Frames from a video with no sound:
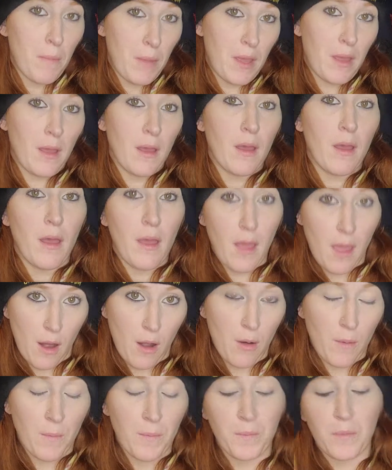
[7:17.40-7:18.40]
pink
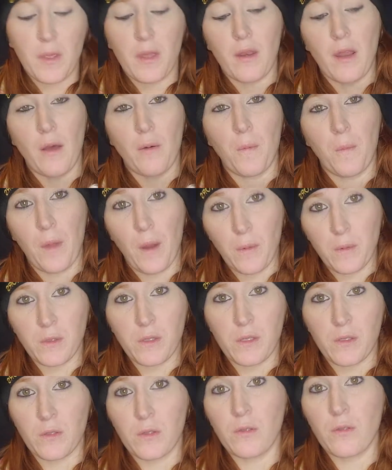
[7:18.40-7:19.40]
hair. Now, that was
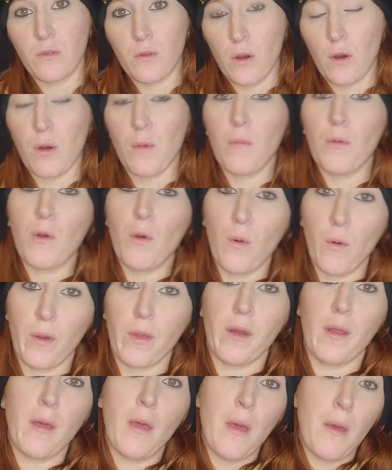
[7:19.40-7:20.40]
a term
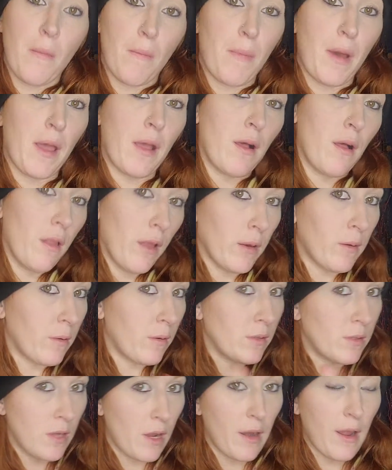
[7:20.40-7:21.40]
coined by
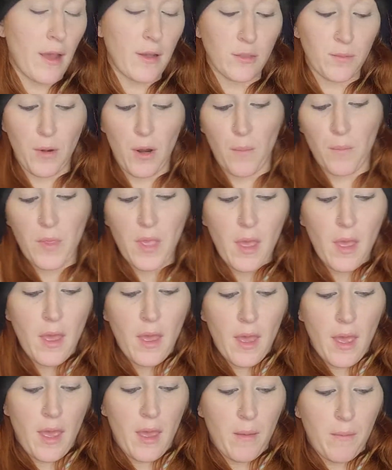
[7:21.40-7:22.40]
collectors, not Hasbro.
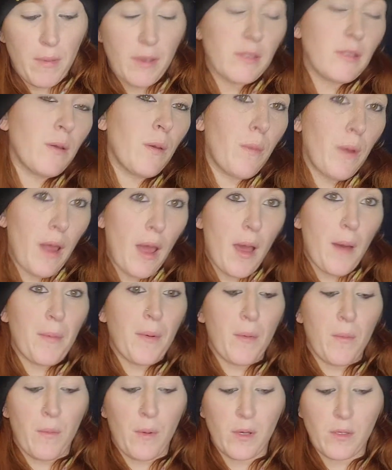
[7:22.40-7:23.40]
And basically what
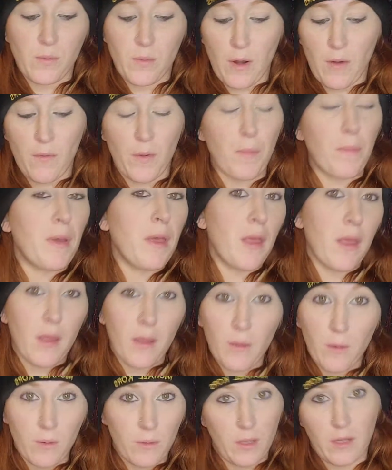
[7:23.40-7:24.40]
happened was whatever
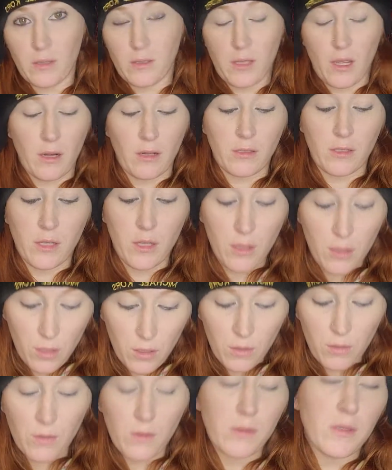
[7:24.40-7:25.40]
pink they decided to
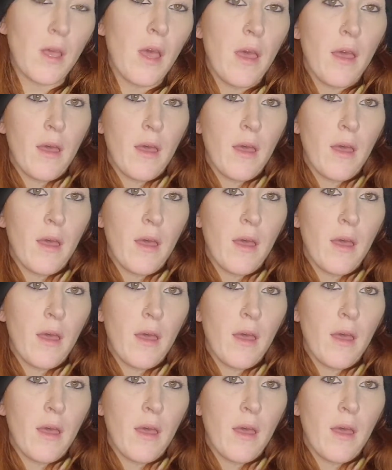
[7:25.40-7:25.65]
use,